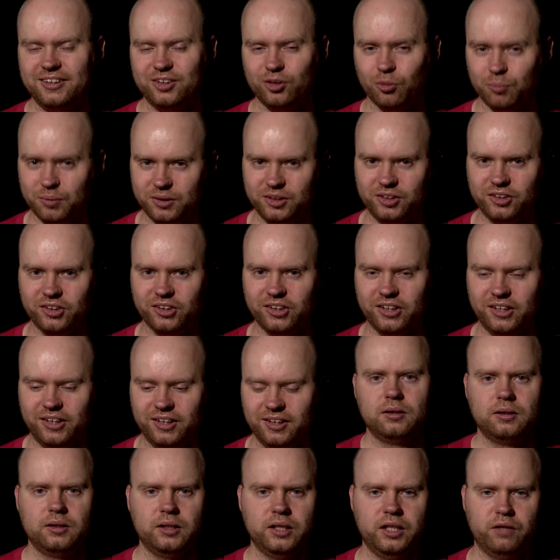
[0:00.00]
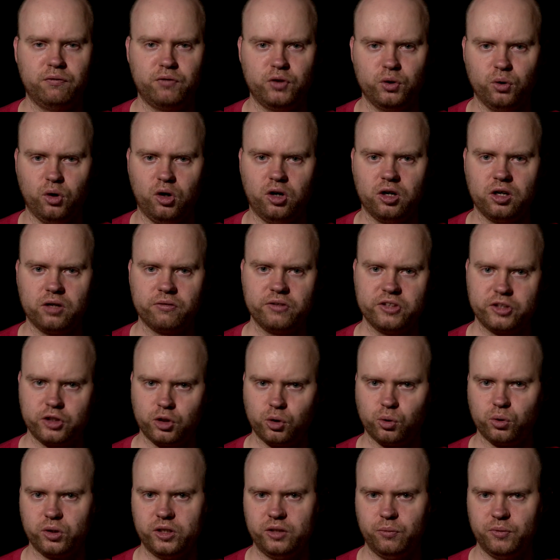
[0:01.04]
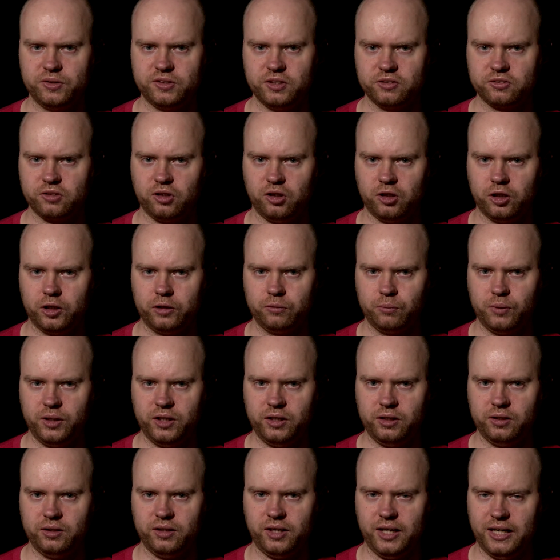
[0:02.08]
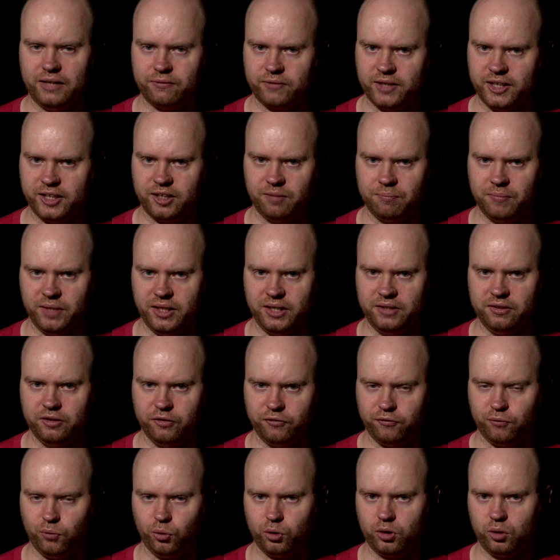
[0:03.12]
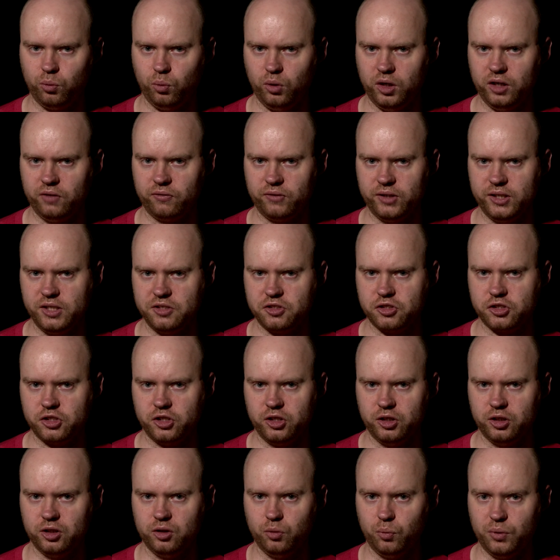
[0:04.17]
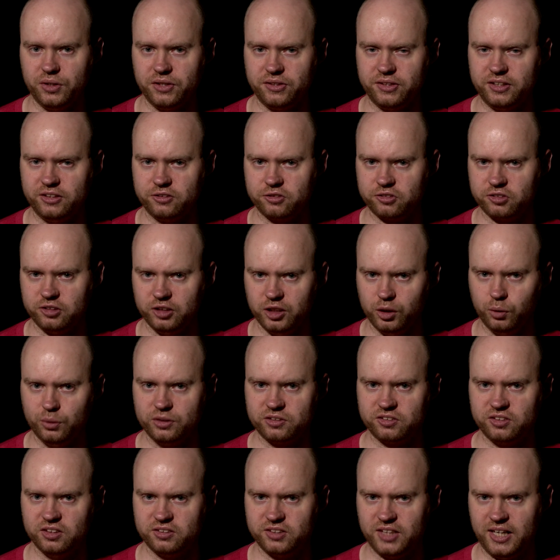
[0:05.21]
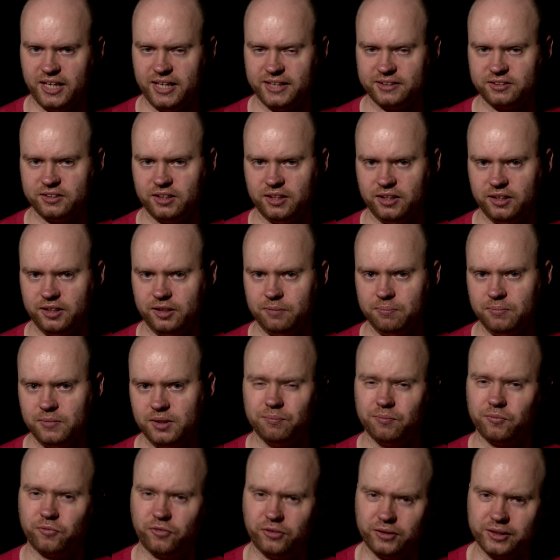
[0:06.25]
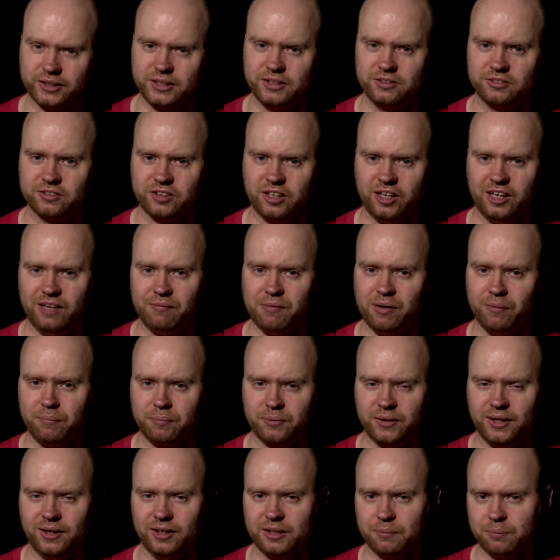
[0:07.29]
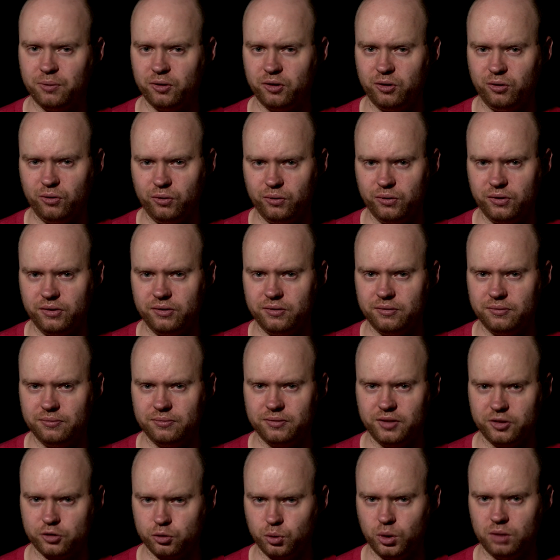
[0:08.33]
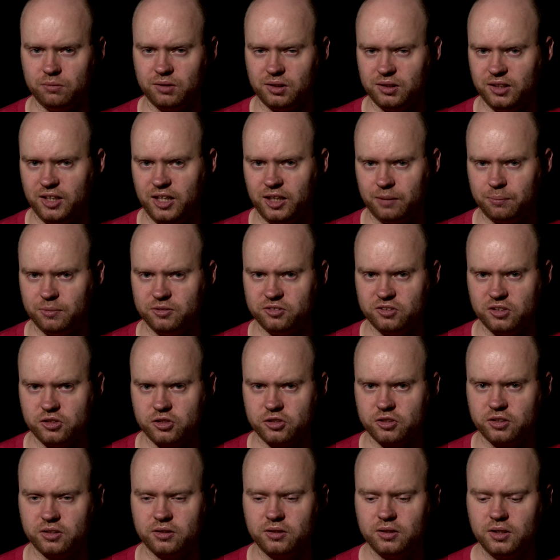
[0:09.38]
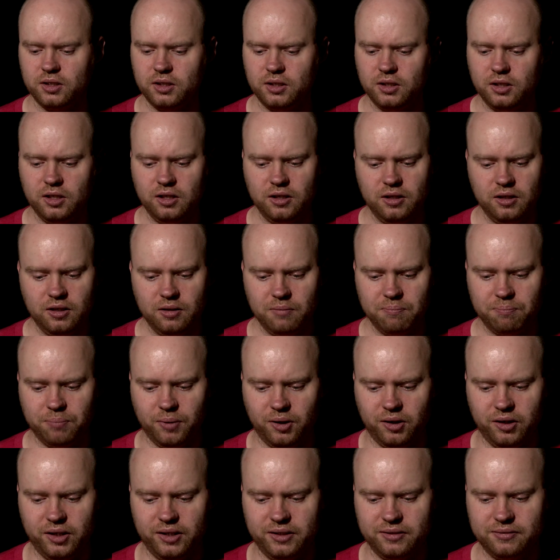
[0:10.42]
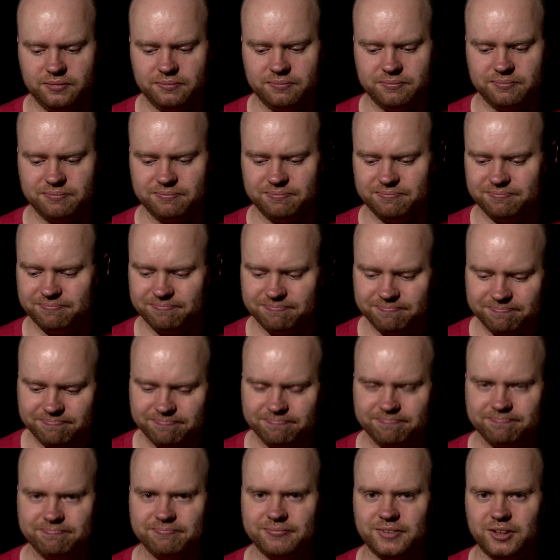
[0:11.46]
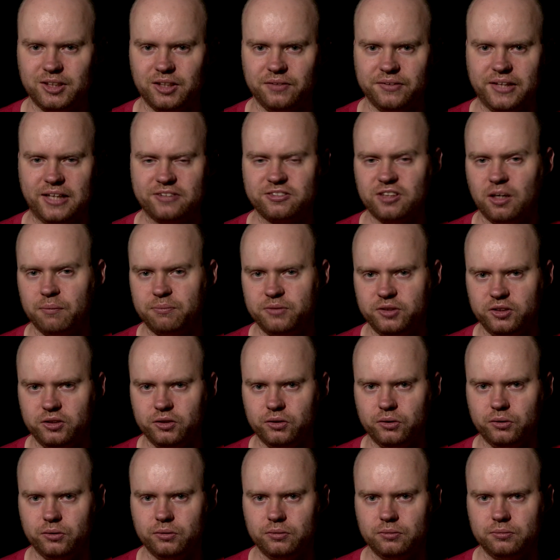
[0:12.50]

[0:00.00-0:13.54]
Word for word: you'll be good. If you are recording with this hardware, I recommend the 4 to 1 ratio with the slowest attack time. Release time I'd probably put on the 12 o'clock position, but you know, that's up to you.